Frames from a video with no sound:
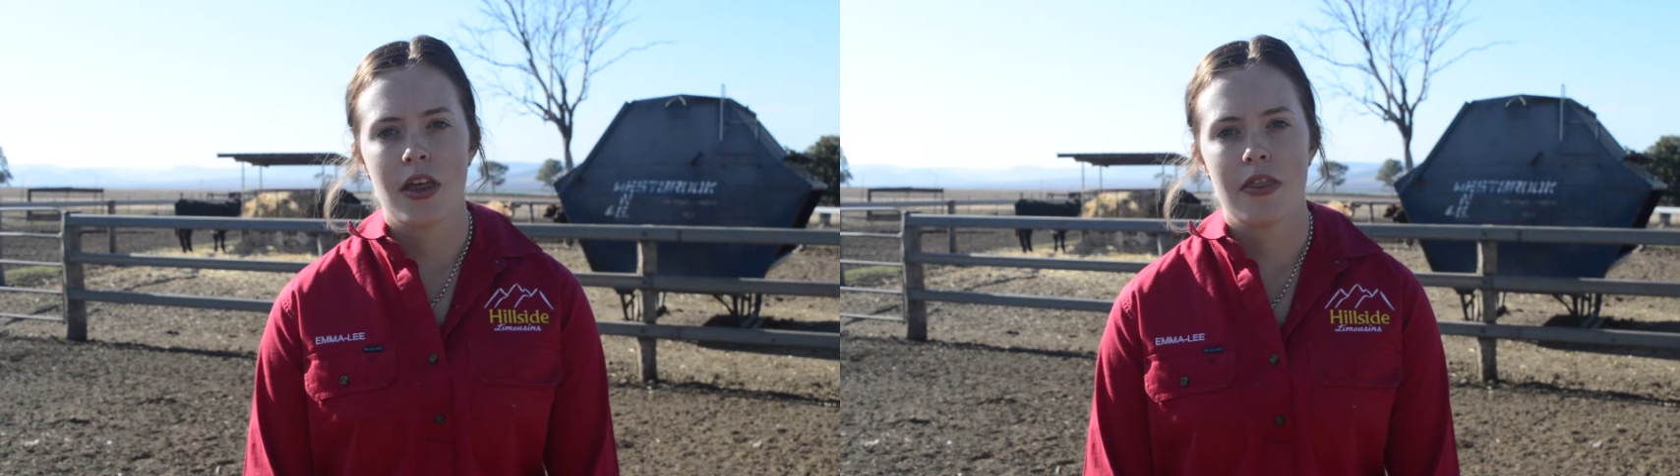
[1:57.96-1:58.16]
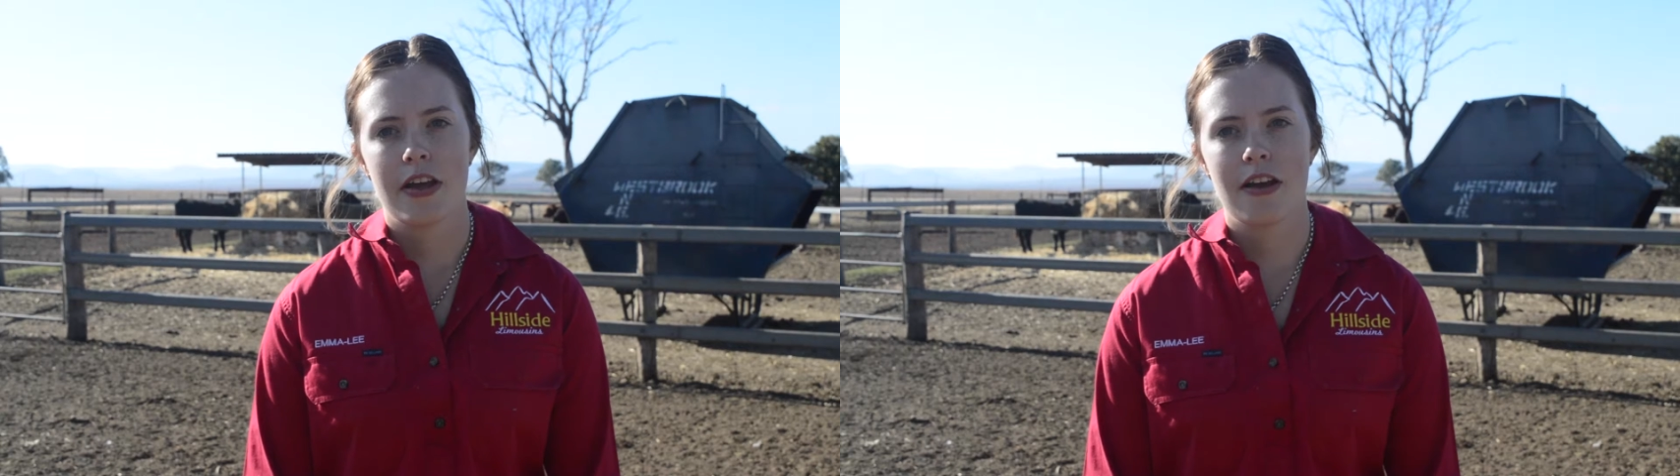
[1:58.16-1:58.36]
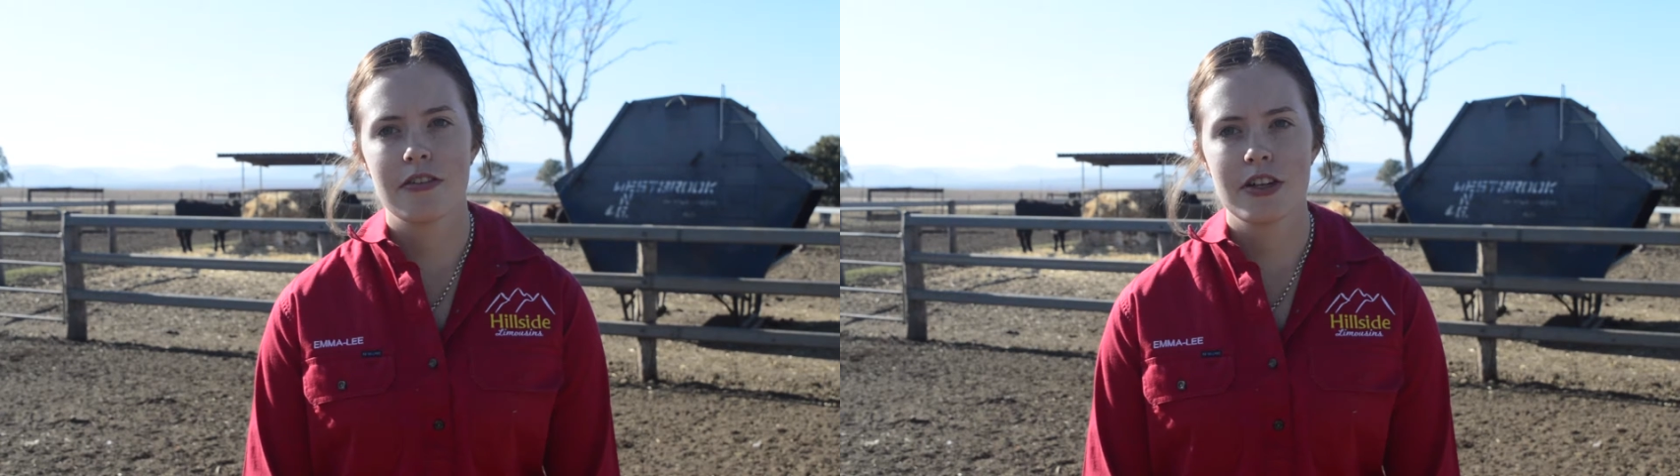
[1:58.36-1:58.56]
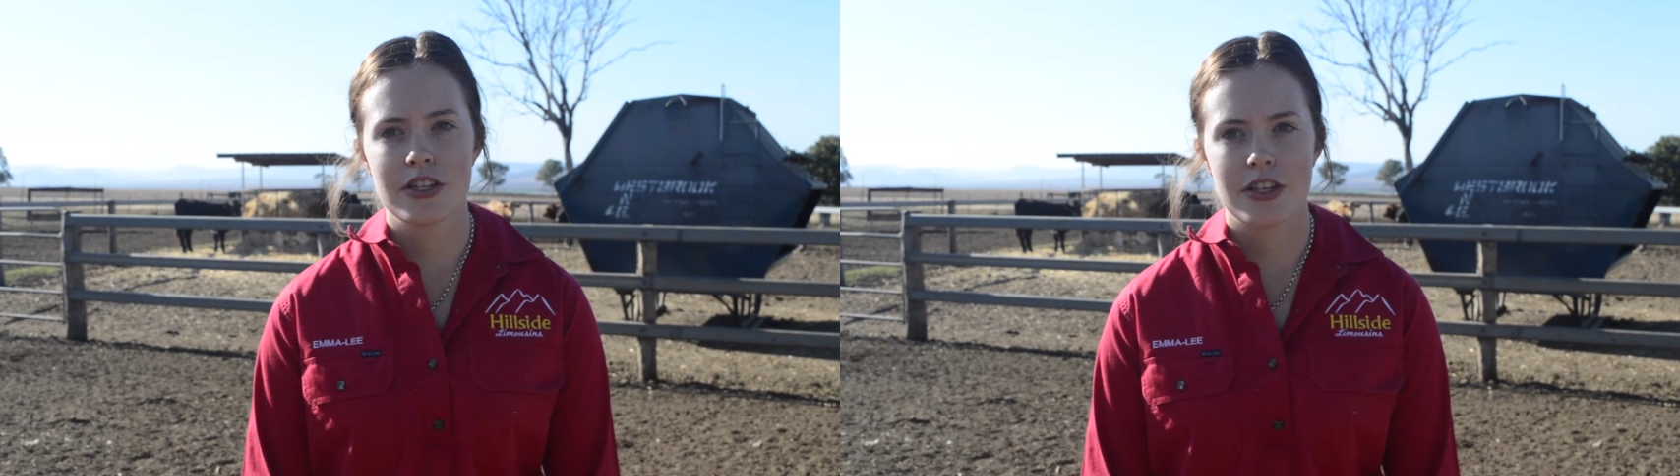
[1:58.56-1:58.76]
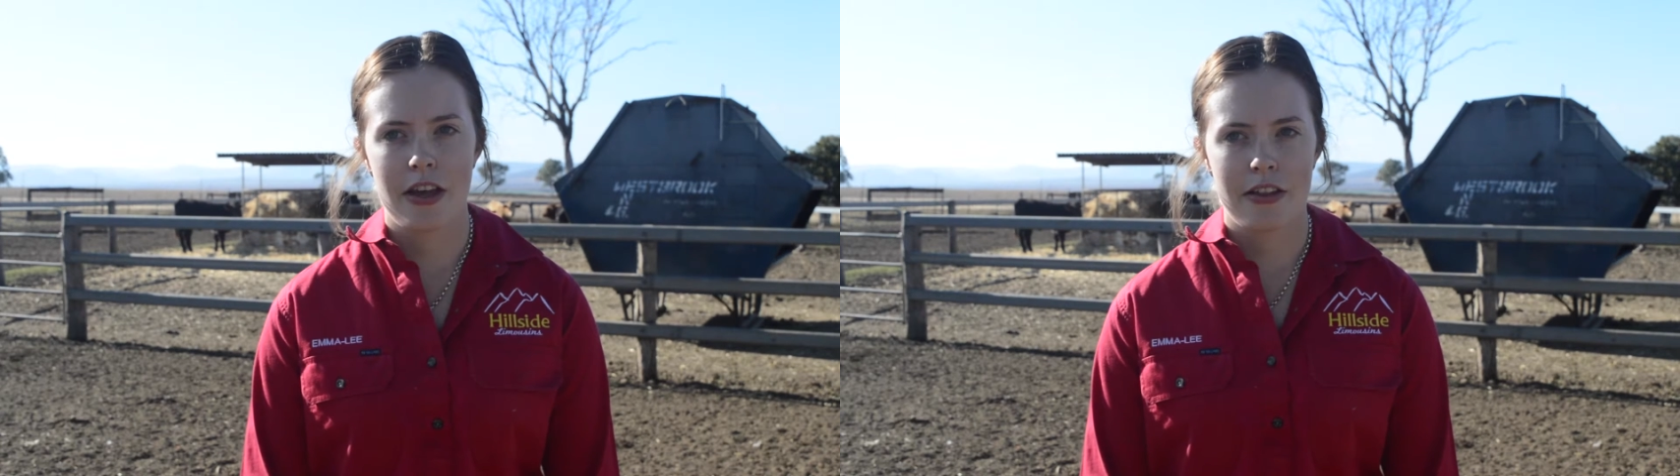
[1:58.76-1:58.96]
The
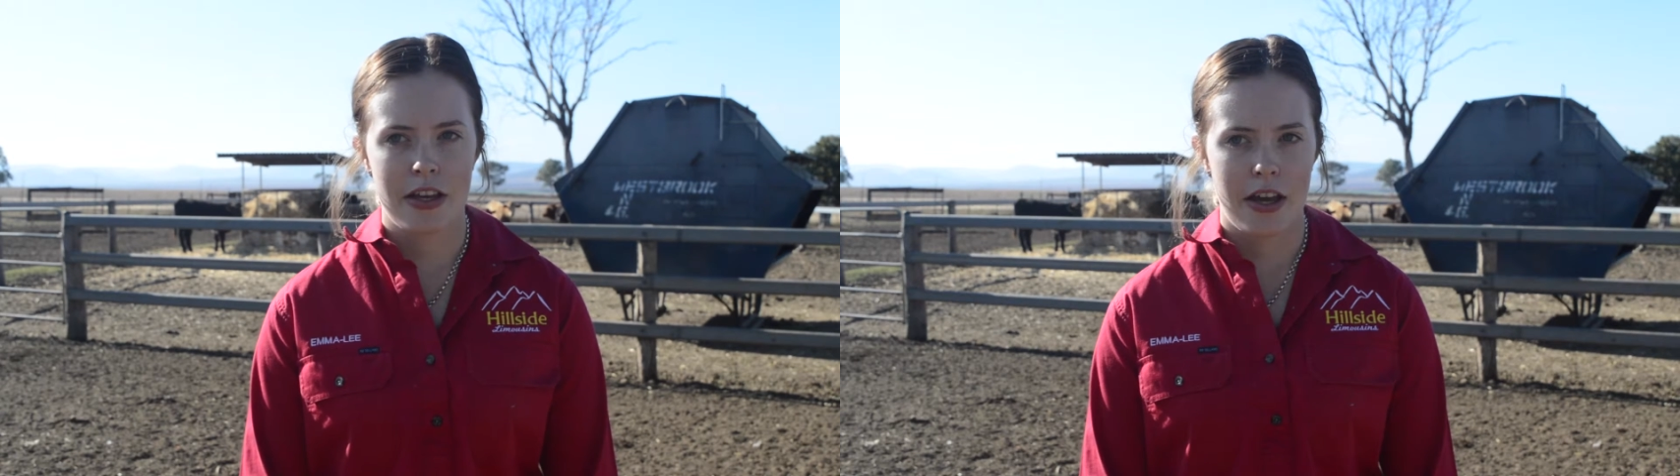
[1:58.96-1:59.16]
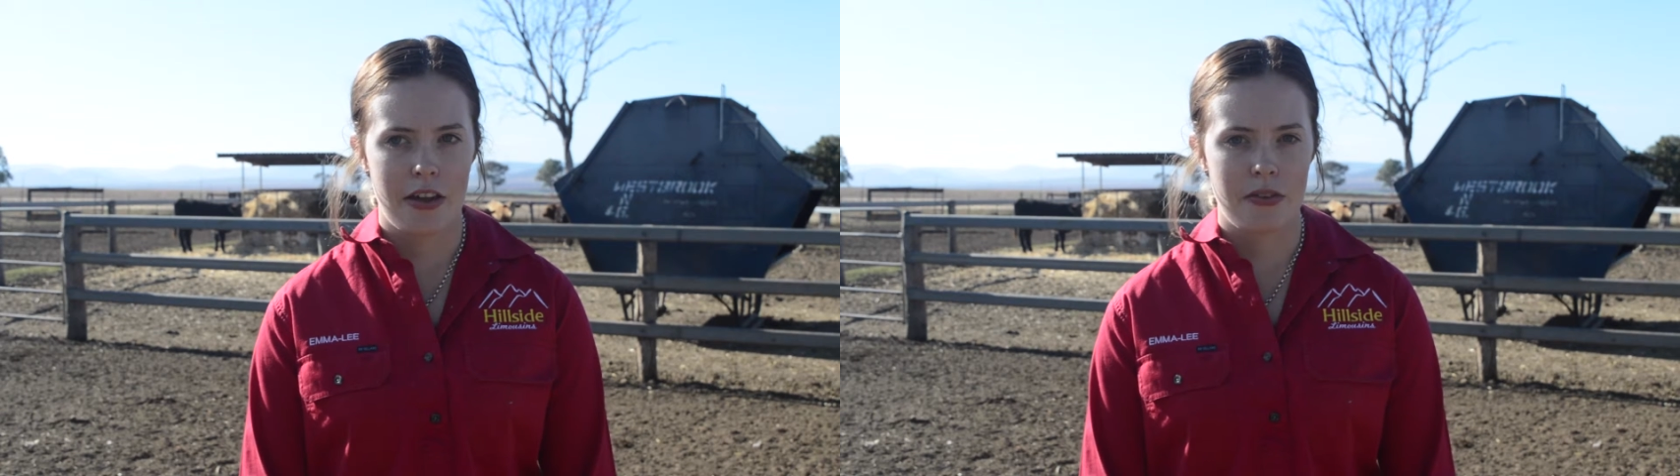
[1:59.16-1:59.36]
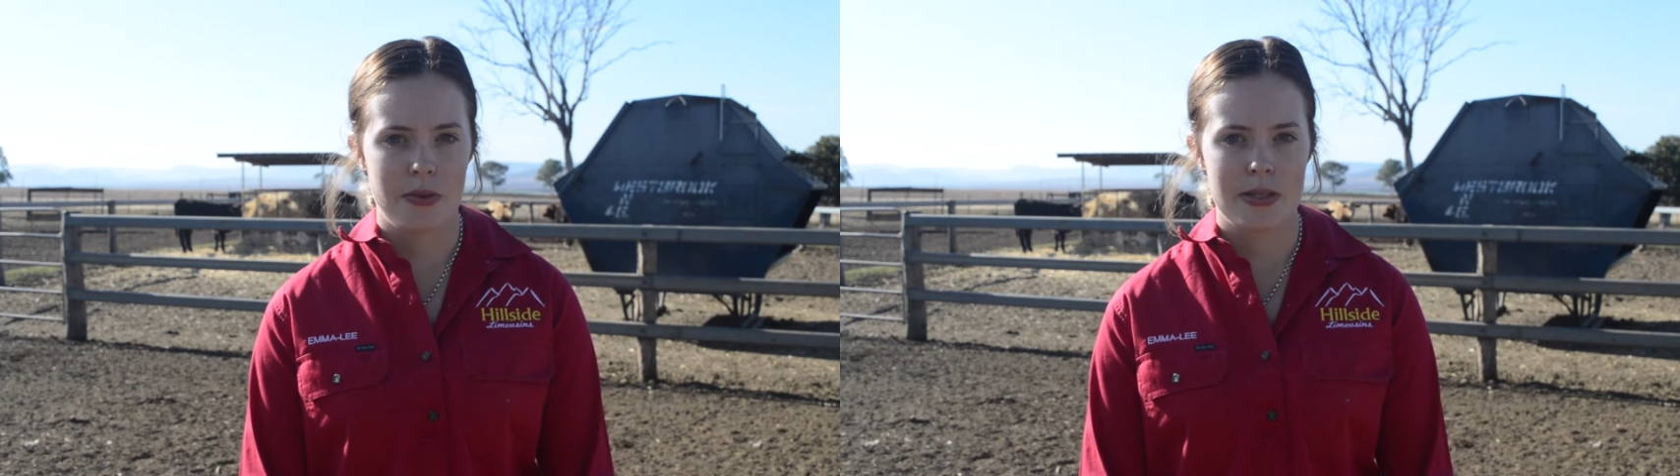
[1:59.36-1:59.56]
average daily gain